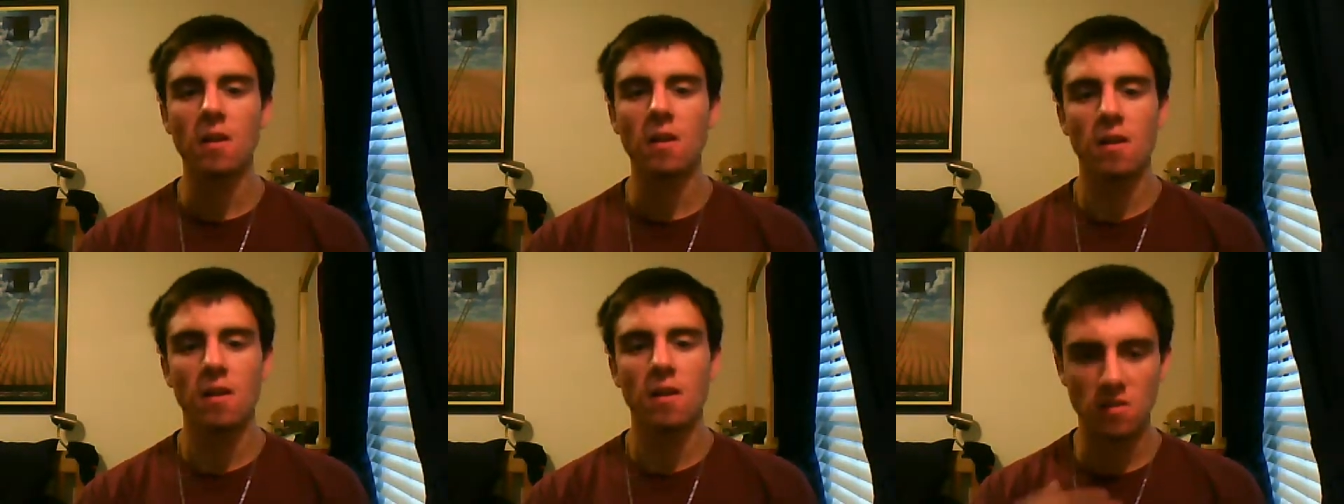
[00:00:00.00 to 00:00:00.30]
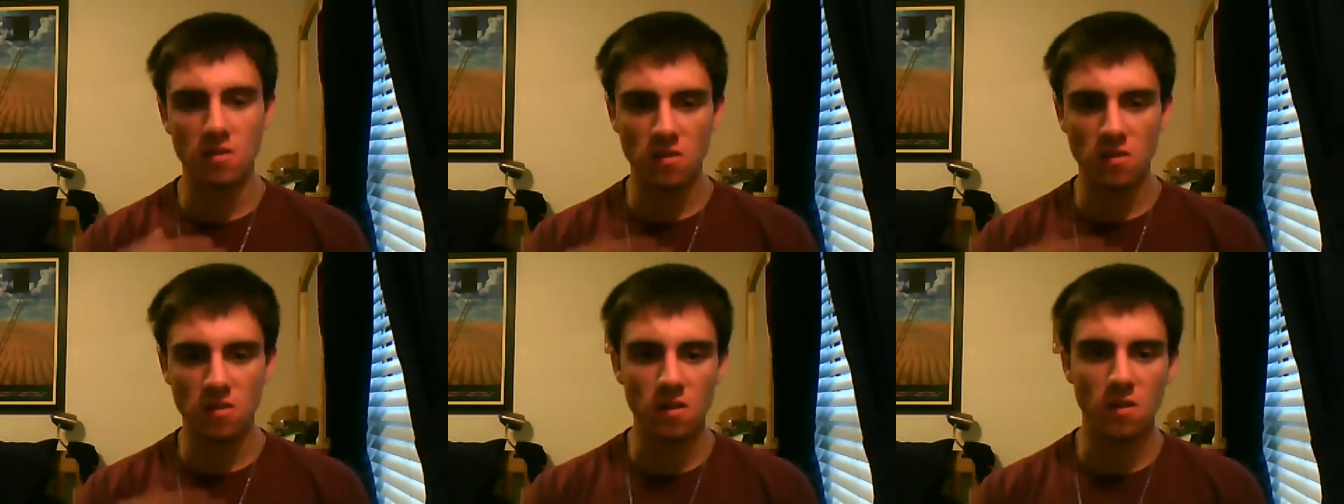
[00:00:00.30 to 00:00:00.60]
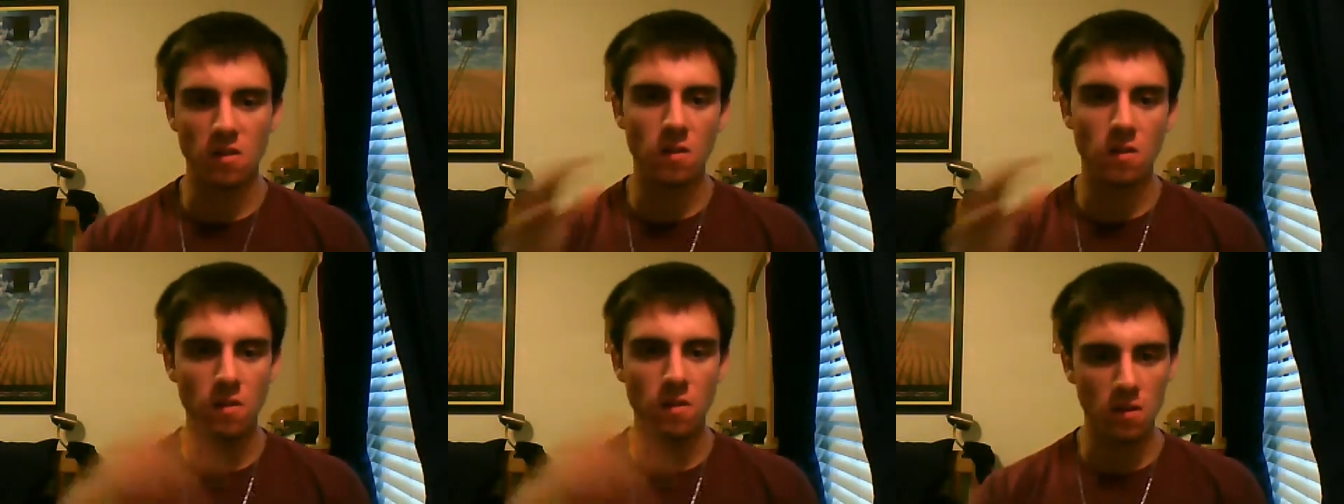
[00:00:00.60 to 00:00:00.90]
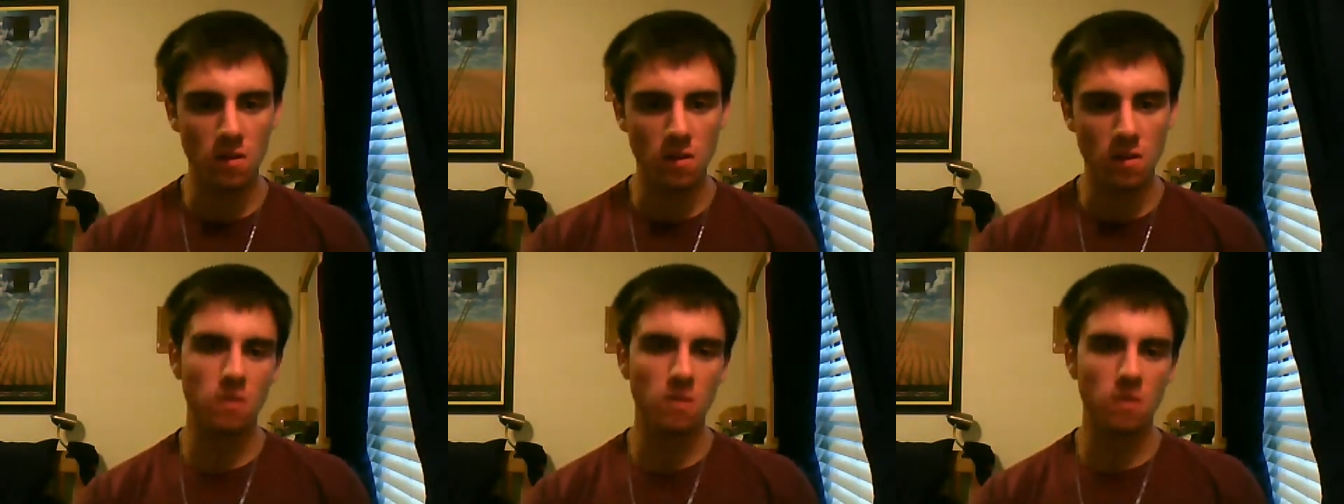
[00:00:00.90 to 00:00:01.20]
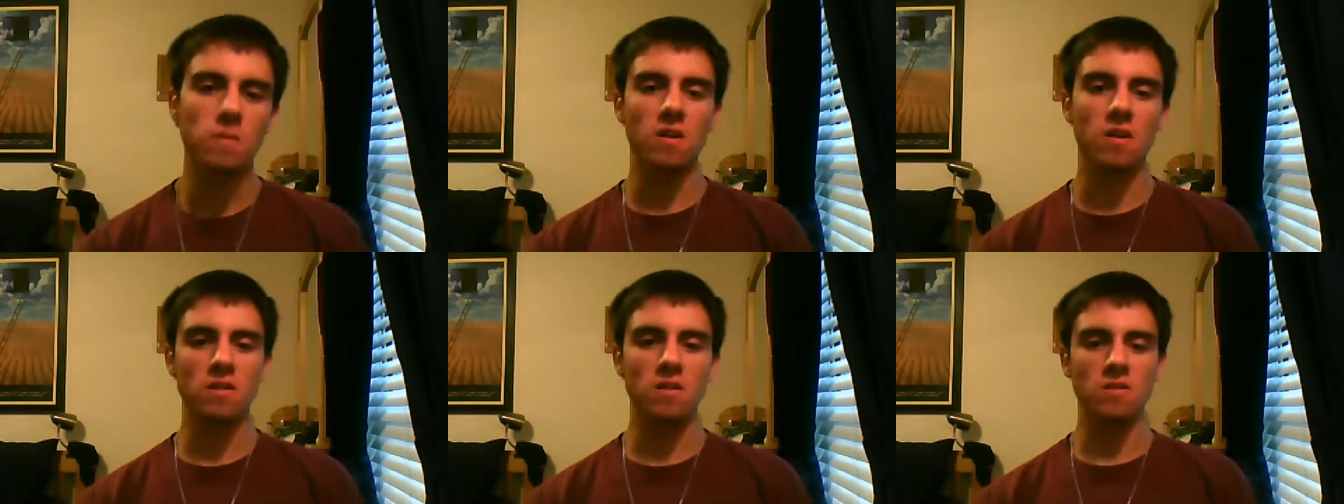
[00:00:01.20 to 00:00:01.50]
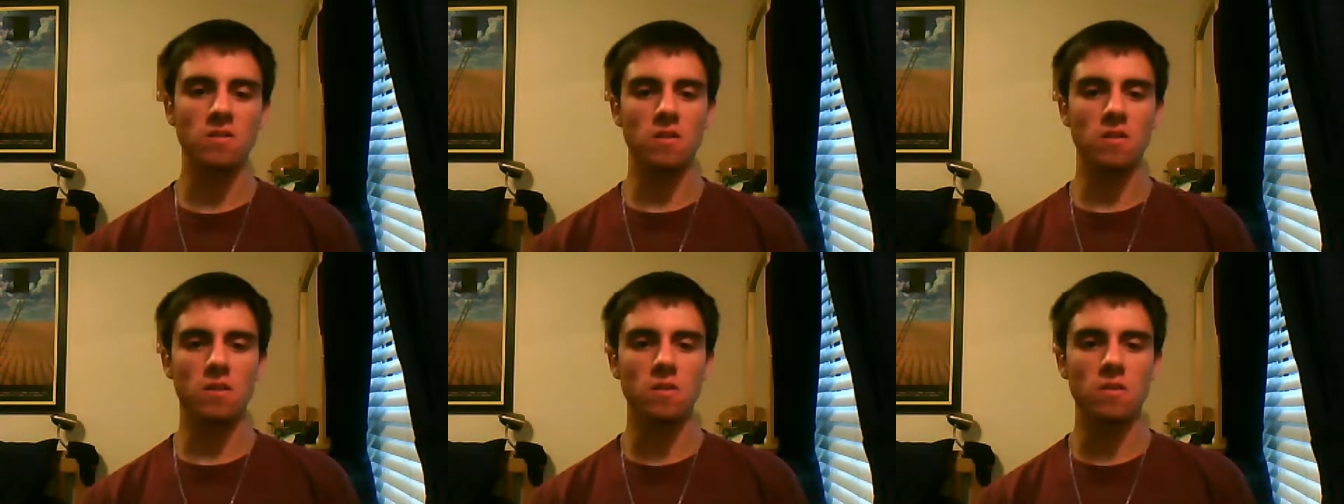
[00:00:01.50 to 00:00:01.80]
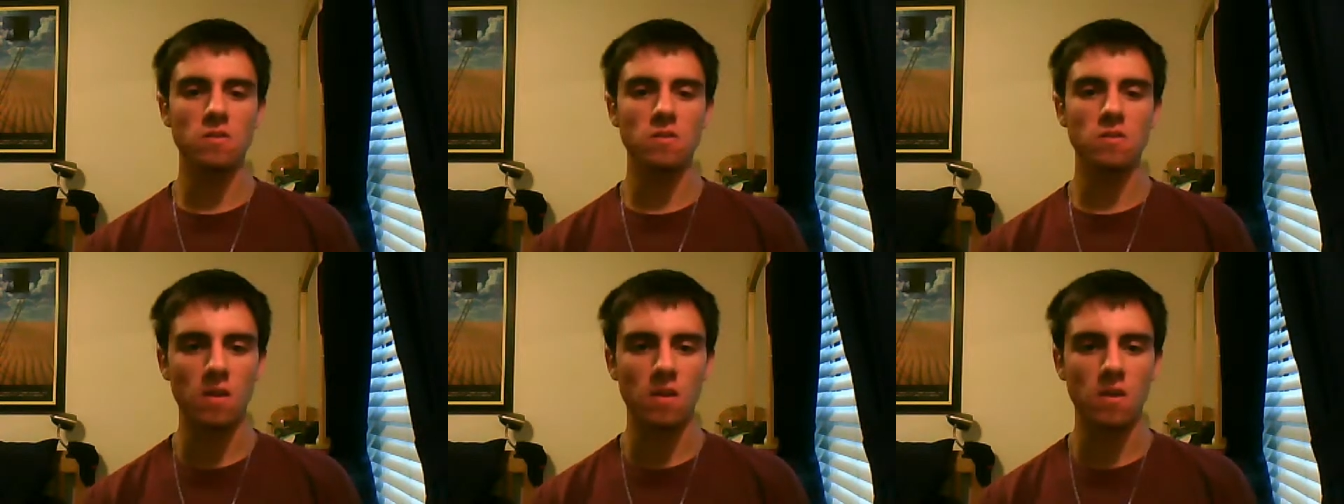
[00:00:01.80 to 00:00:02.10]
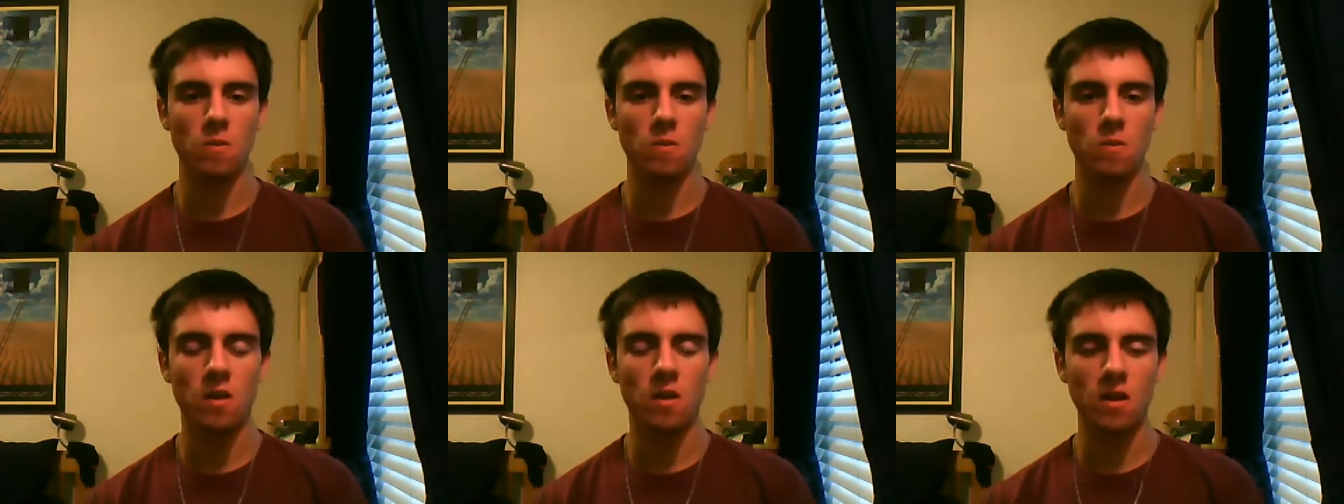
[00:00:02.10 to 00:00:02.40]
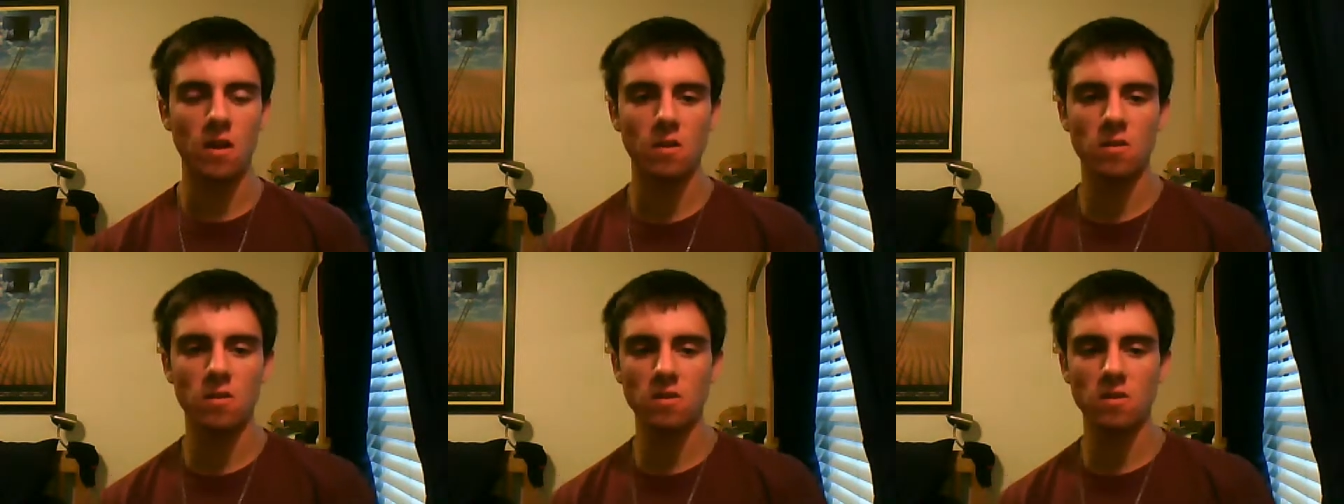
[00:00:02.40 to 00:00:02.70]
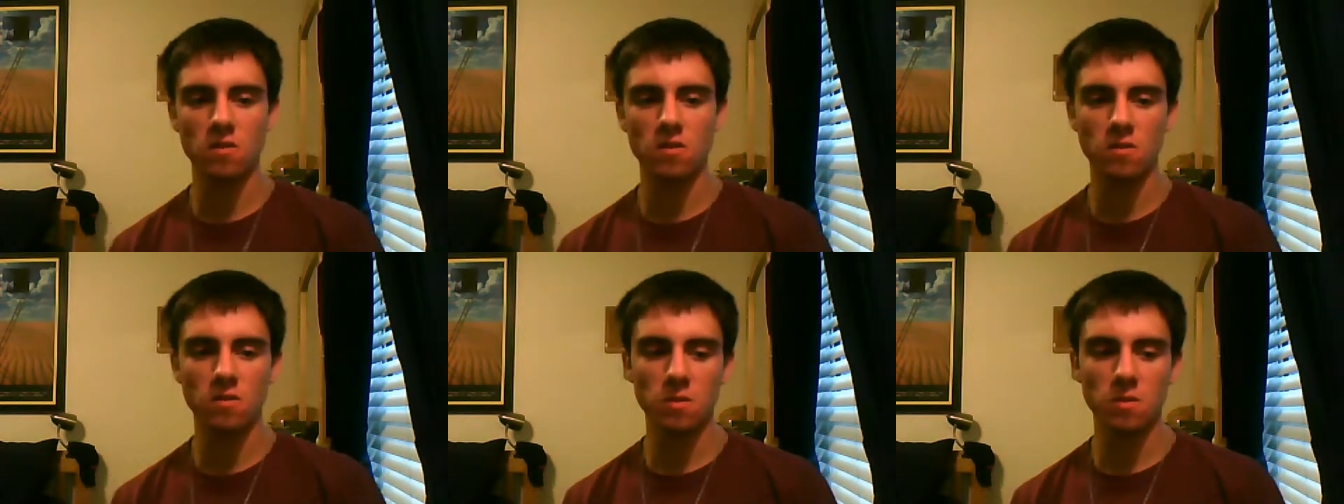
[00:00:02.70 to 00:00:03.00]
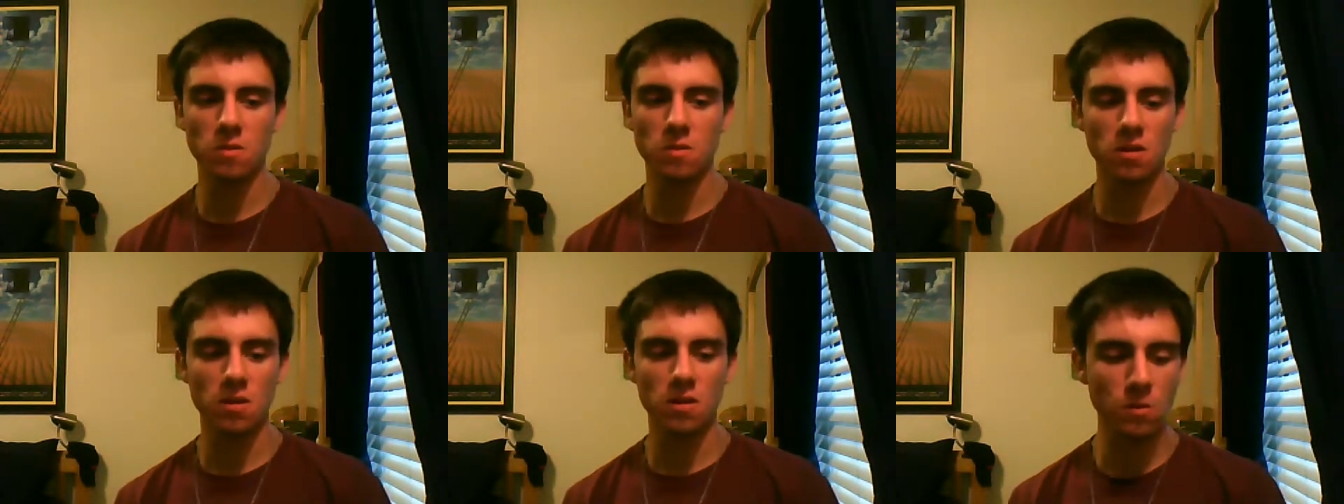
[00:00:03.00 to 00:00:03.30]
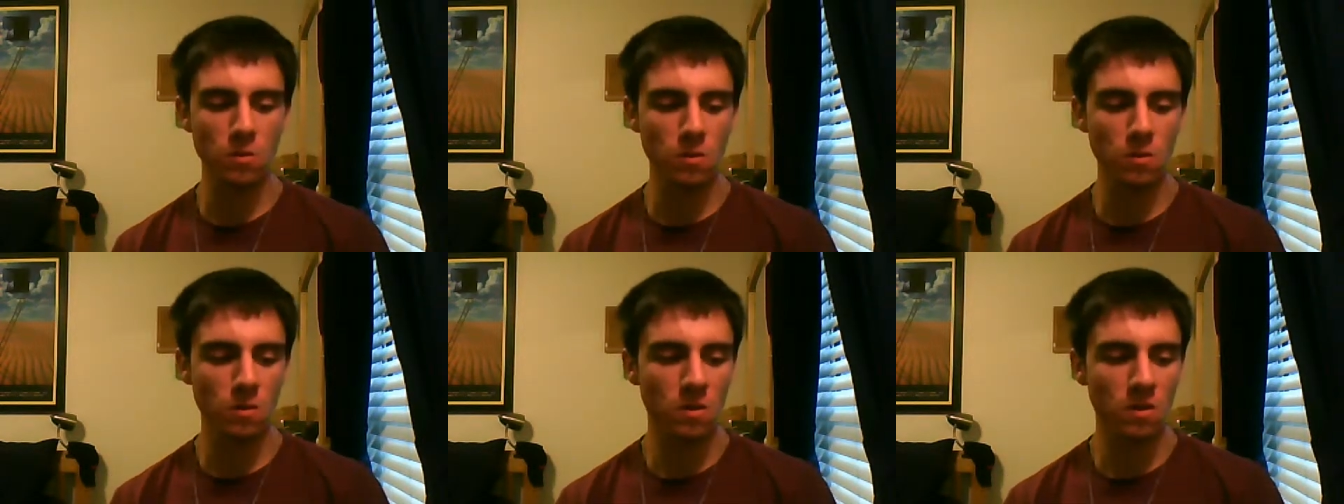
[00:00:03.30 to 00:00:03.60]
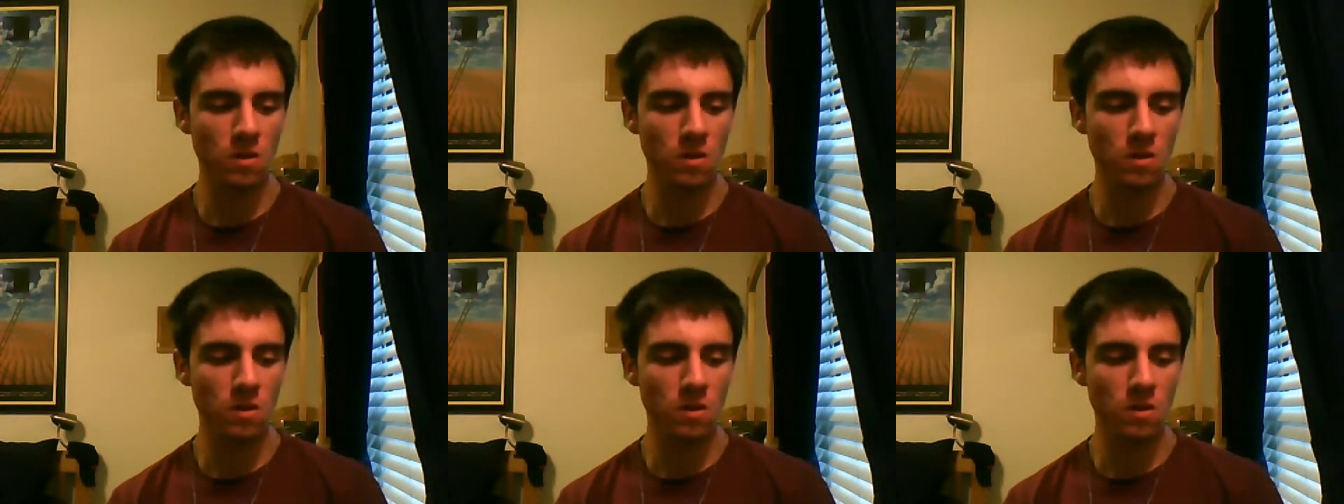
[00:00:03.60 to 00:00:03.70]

I started to feel the buzz, and I was like, wow, this is pretty cool.